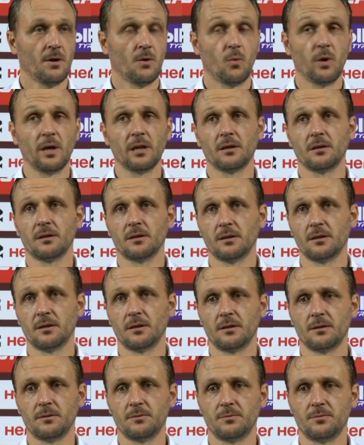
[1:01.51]

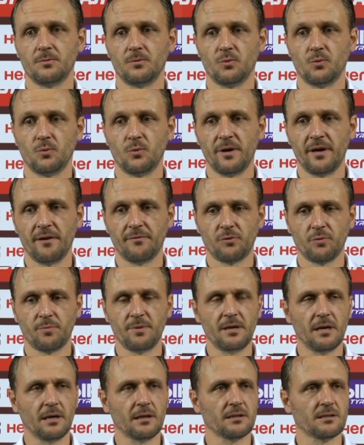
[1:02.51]
Well, we have to
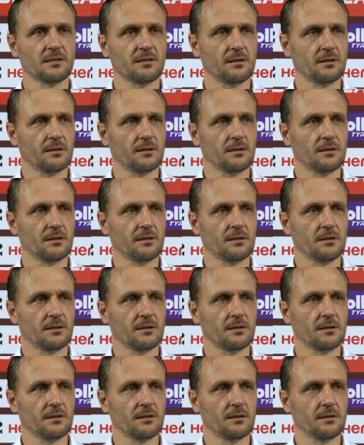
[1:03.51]
be honest.